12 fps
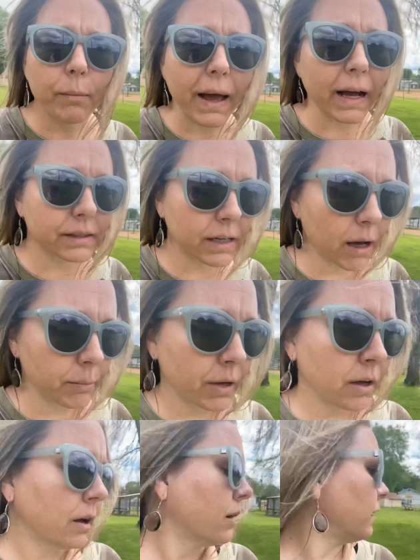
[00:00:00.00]
backed up,
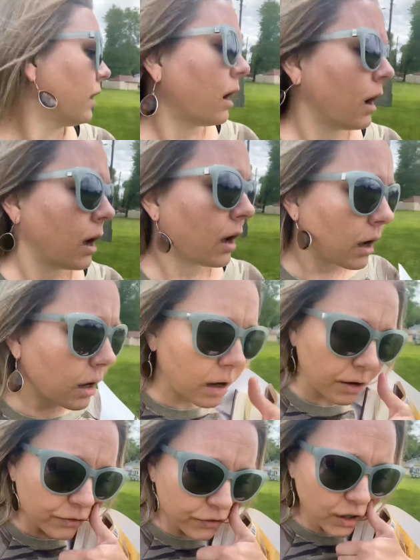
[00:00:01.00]

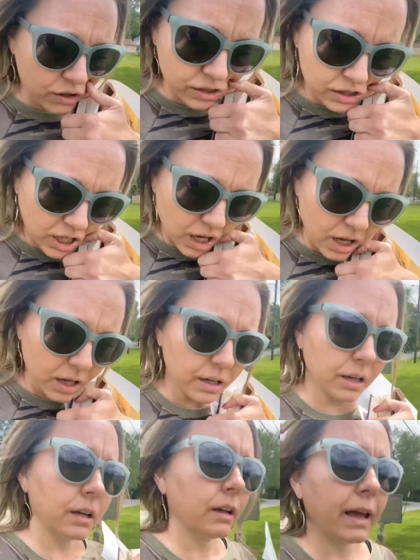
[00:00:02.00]
first
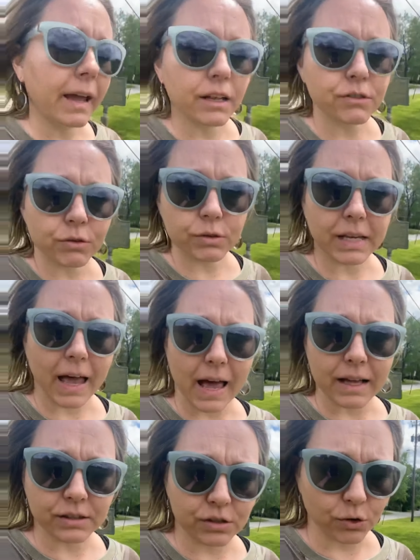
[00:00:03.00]
Andrews
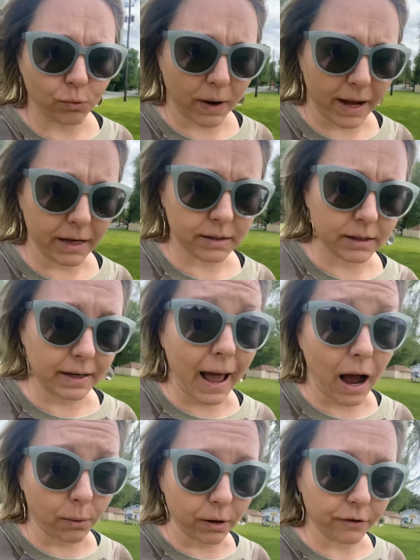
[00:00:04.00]
has to wait an
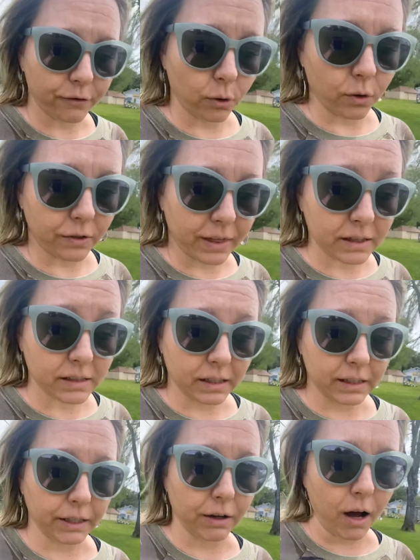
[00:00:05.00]
hour for things to
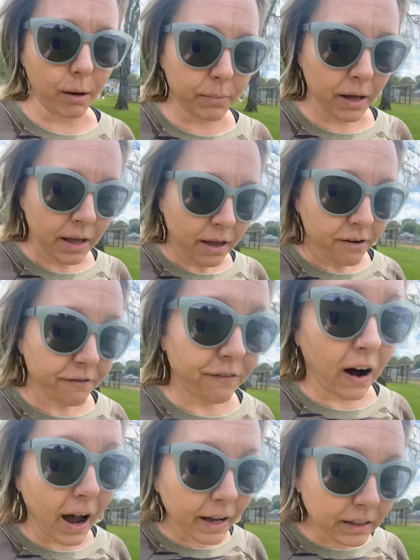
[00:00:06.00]
clear up.
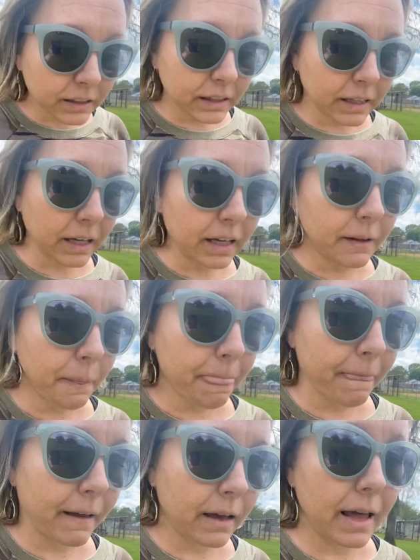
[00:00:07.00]
Finally,
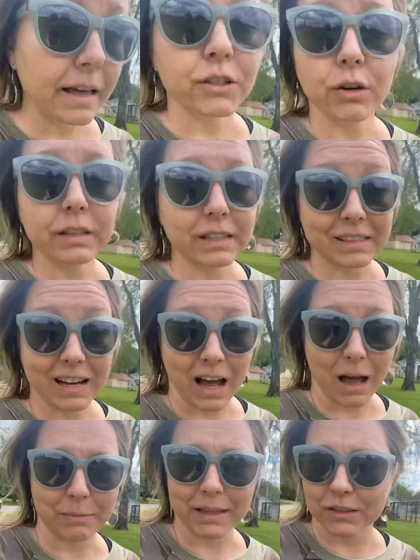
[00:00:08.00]
and during this
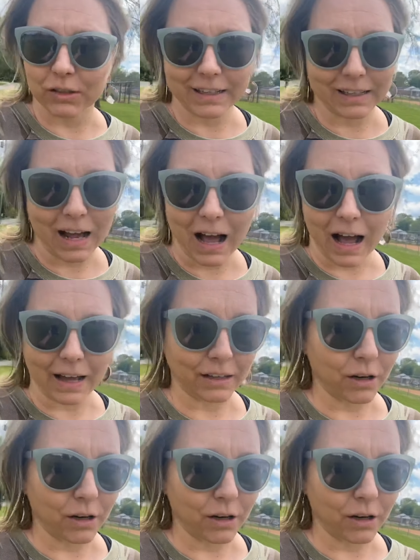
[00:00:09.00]
time, things are getting hot.